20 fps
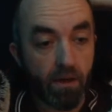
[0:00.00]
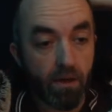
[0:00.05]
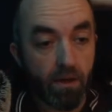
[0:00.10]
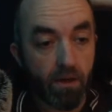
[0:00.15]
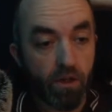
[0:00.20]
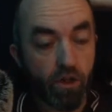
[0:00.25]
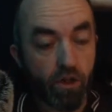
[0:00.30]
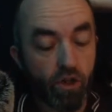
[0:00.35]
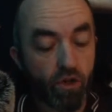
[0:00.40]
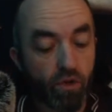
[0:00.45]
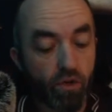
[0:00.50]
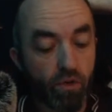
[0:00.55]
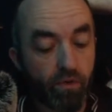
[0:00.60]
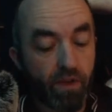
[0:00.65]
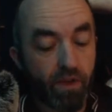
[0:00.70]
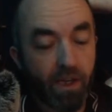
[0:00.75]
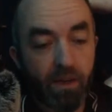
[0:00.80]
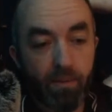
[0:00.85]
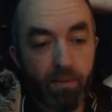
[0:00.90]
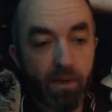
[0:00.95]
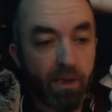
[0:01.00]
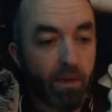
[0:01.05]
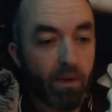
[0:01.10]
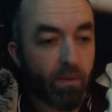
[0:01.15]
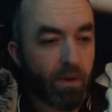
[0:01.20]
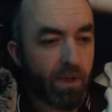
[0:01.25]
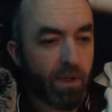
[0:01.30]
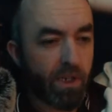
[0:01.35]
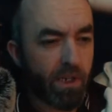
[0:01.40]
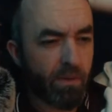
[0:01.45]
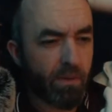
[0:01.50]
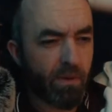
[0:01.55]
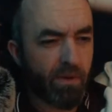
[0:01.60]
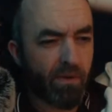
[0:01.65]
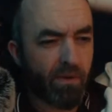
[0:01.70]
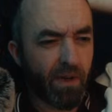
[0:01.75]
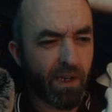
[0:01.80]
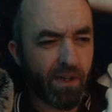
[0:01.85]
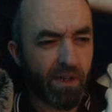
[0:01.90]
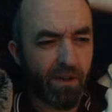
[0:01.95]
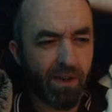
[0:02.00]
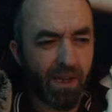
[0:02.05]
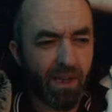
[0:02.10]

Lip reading: So if anybody wants some advice on